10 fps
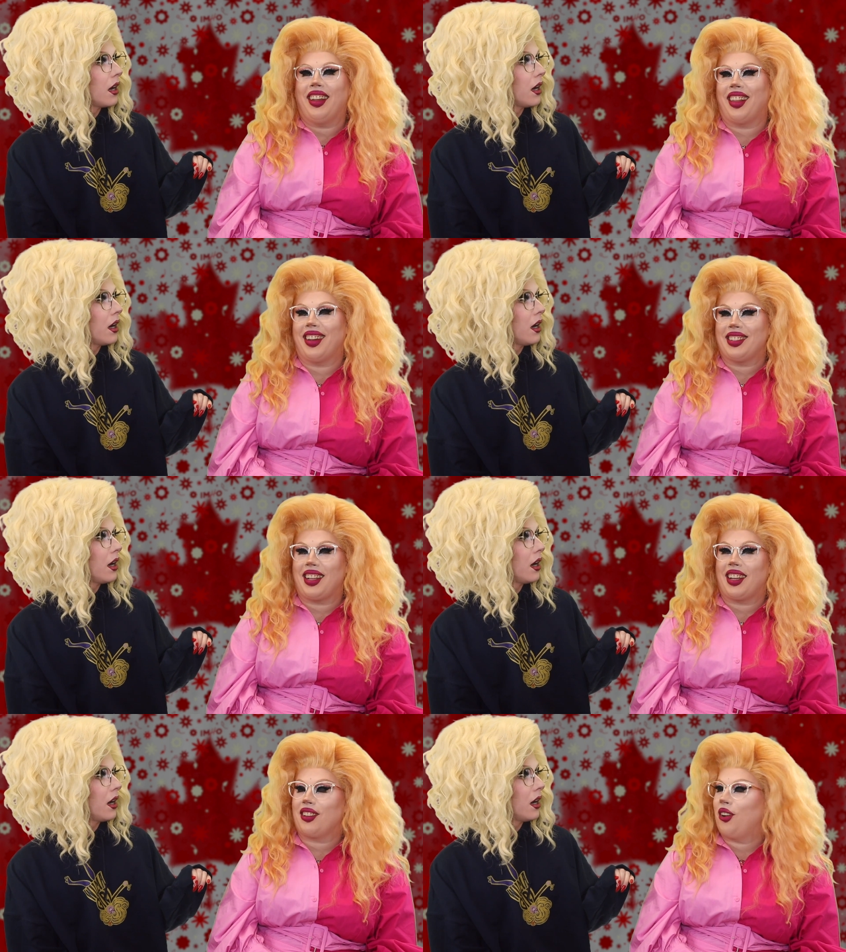Speaker 1: had a lot of
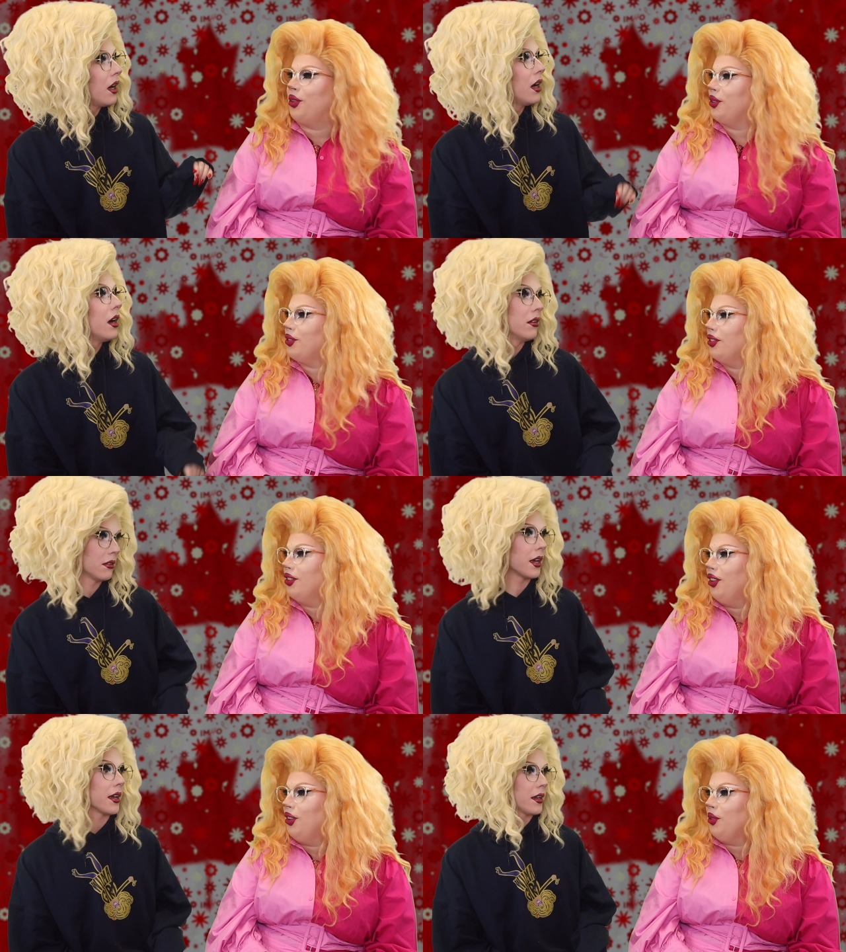Diet Coke.
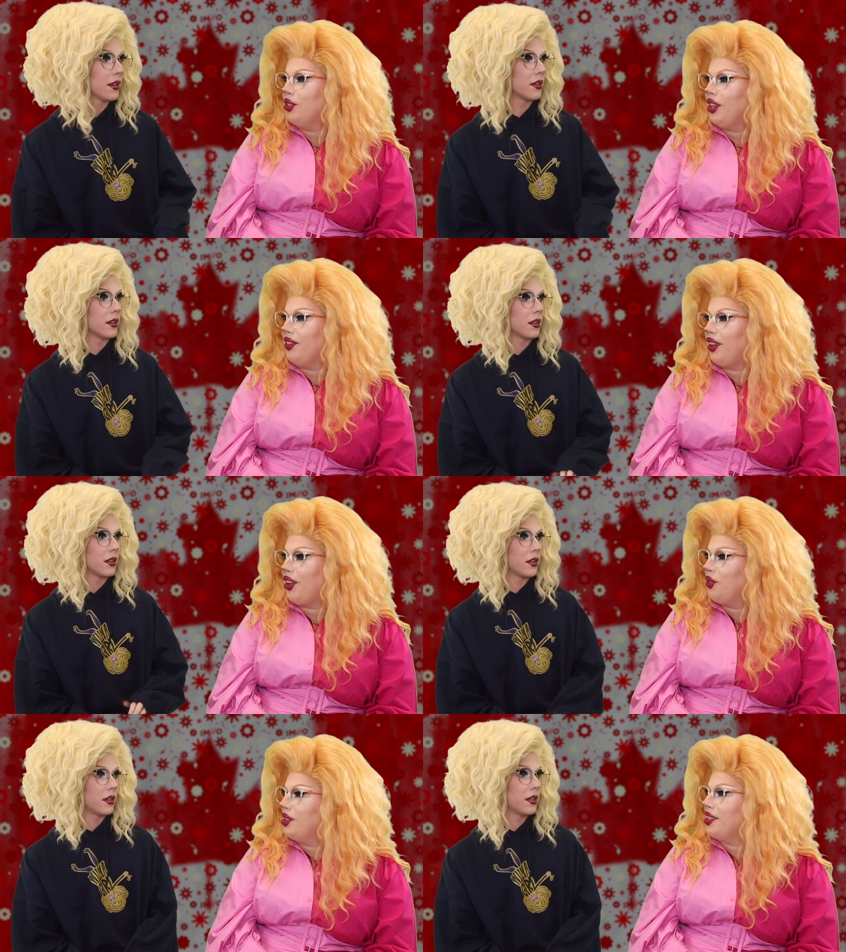
Speaker 2: Okay. Which I found
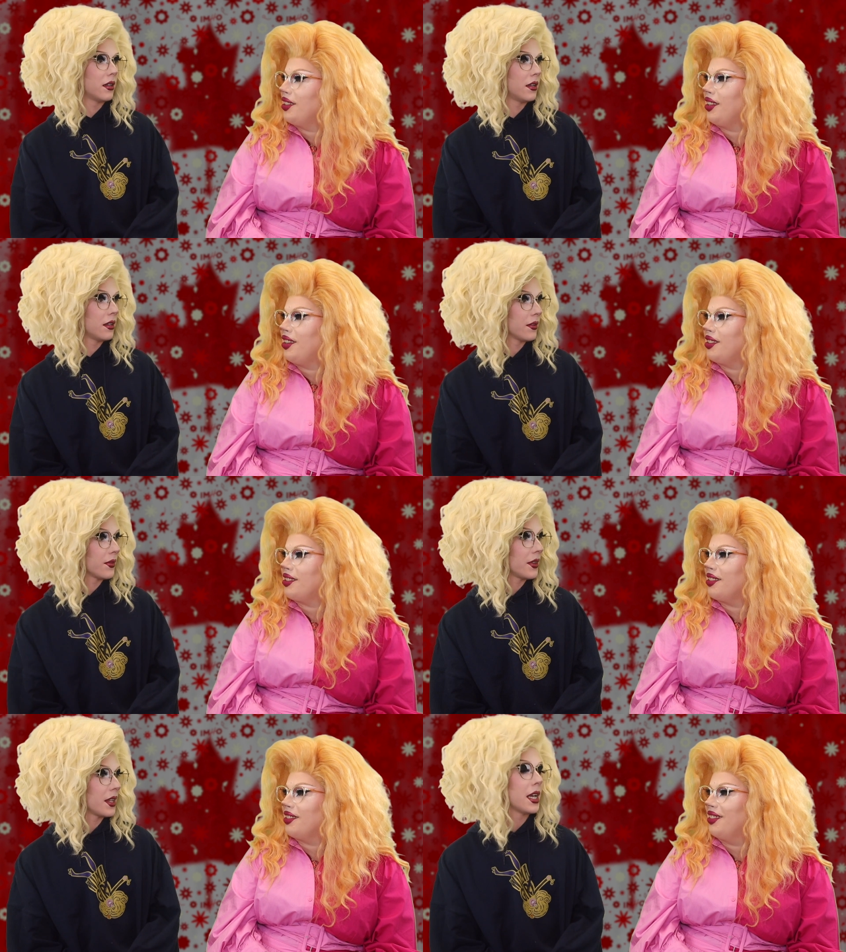out recently
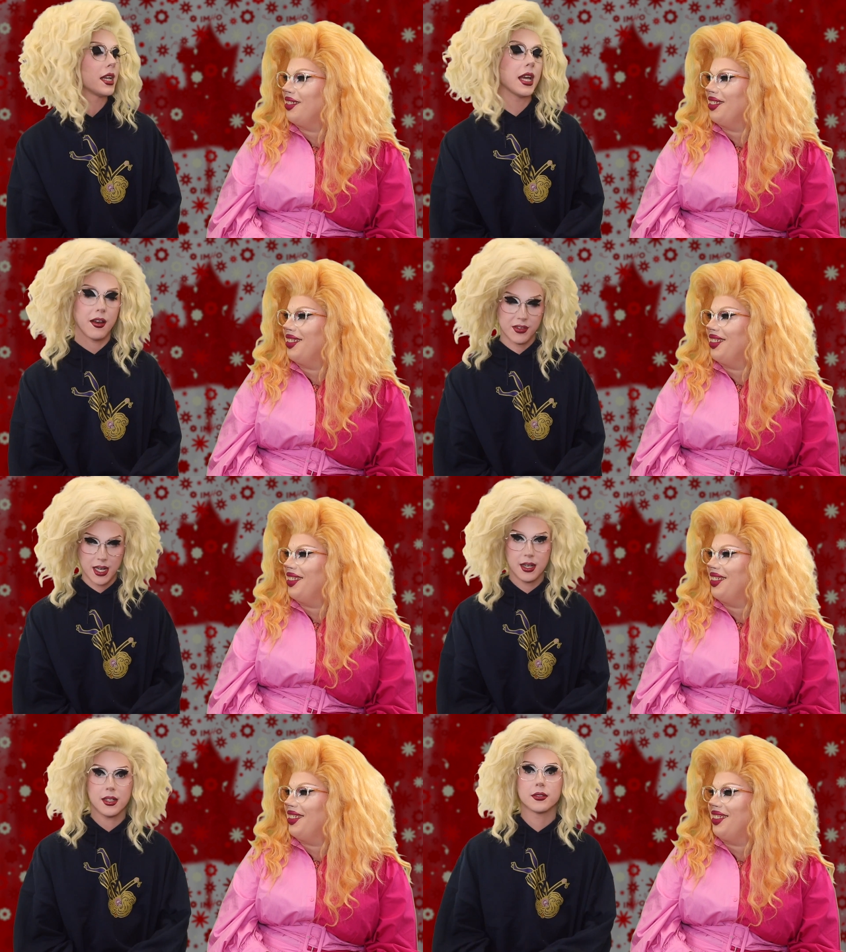is
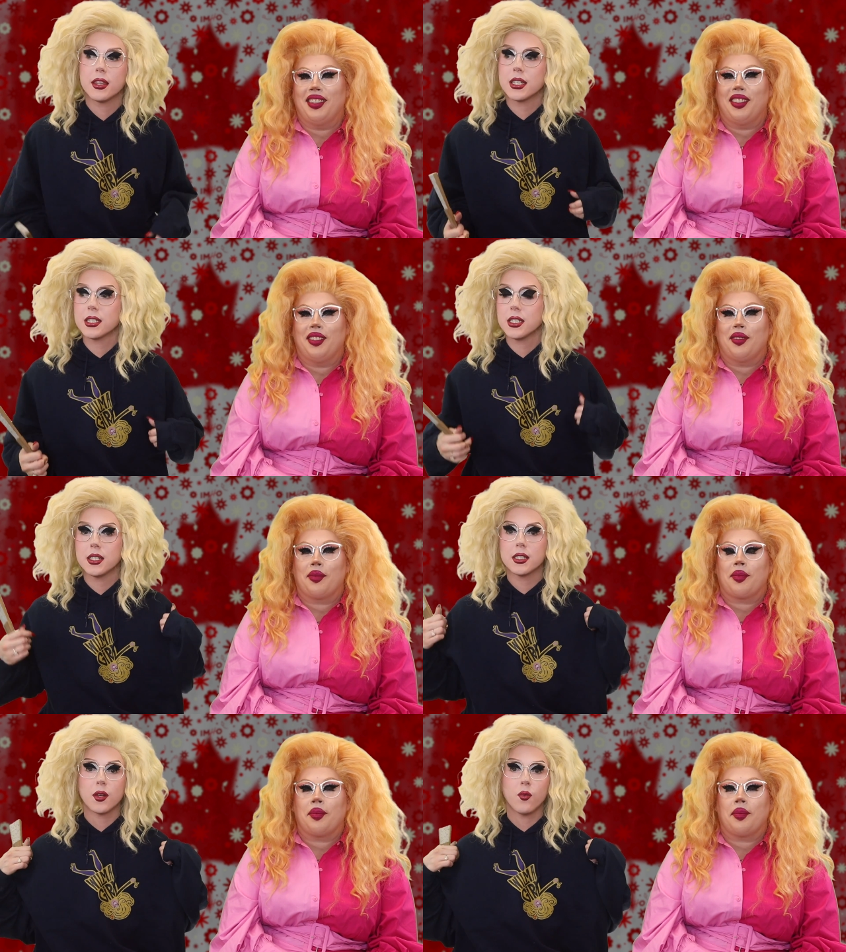caffeinated. This
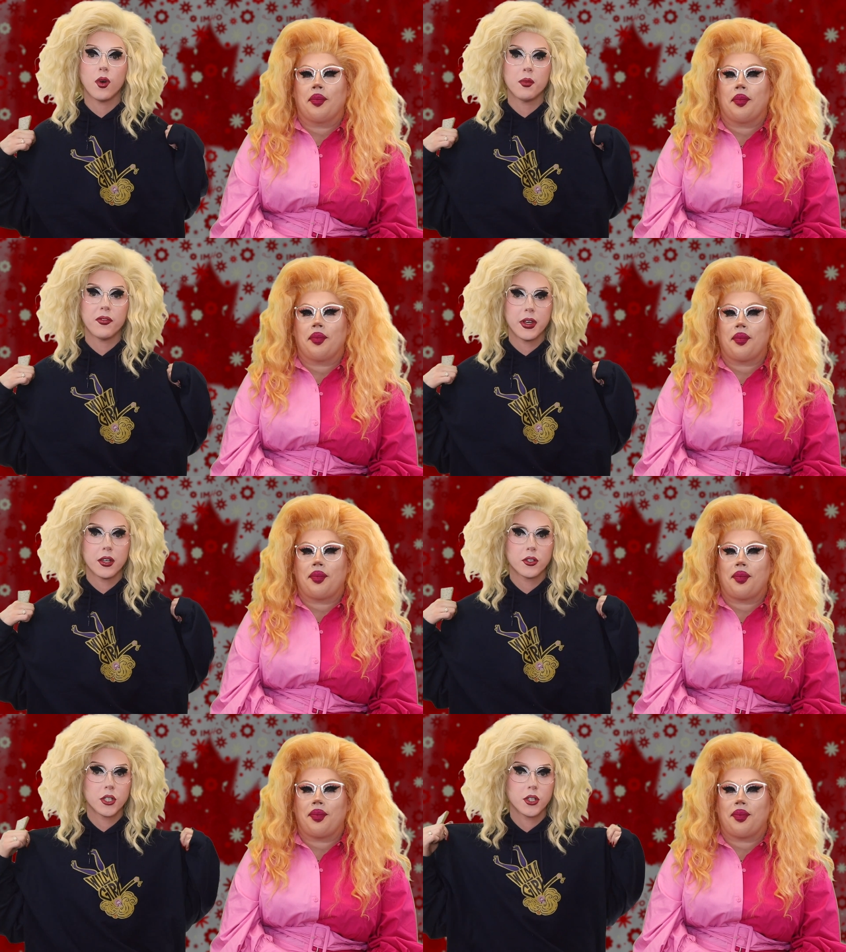is Wilma
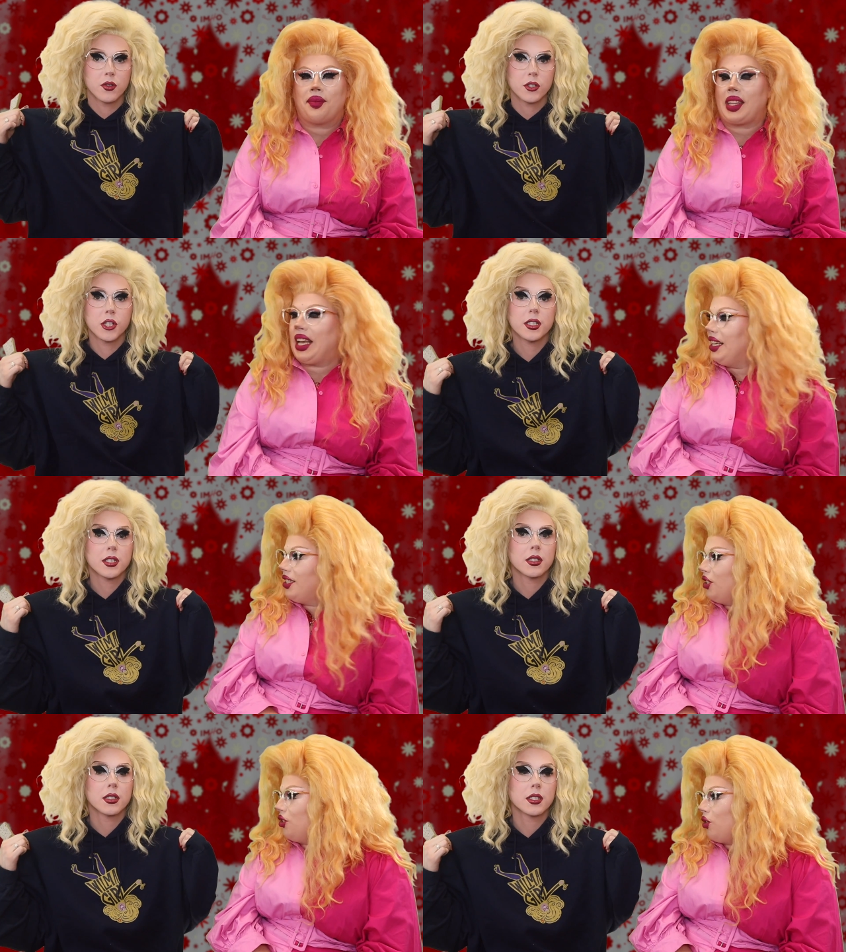Fingerdoo. She's,
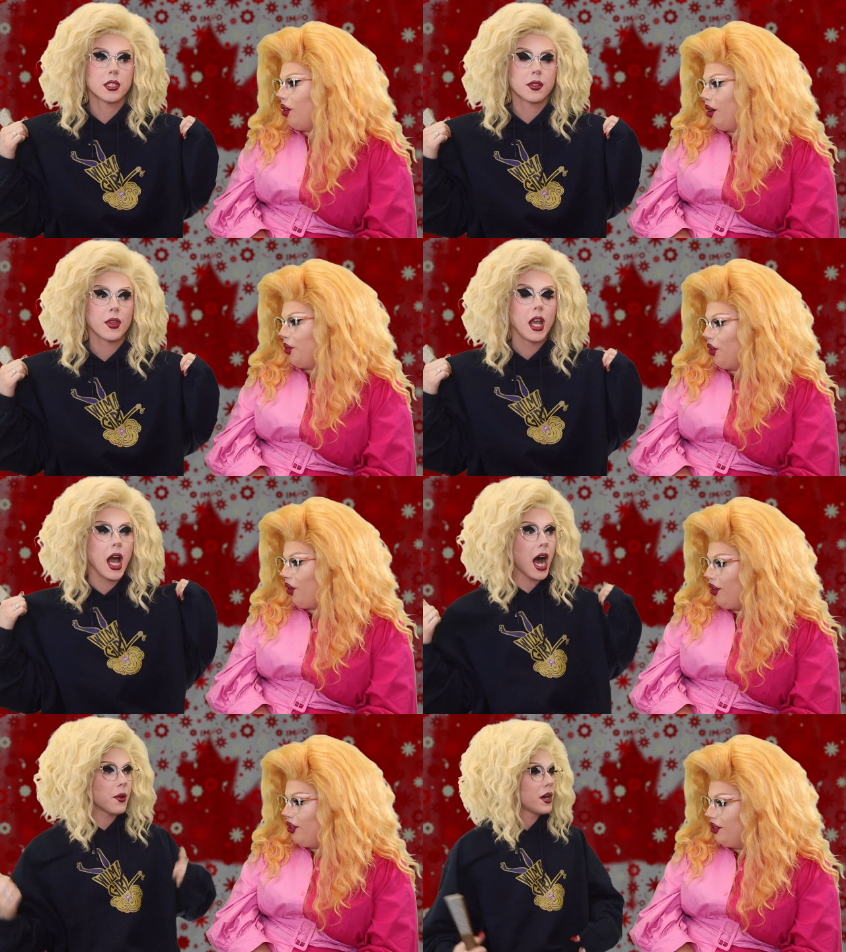it's adorable. Uh,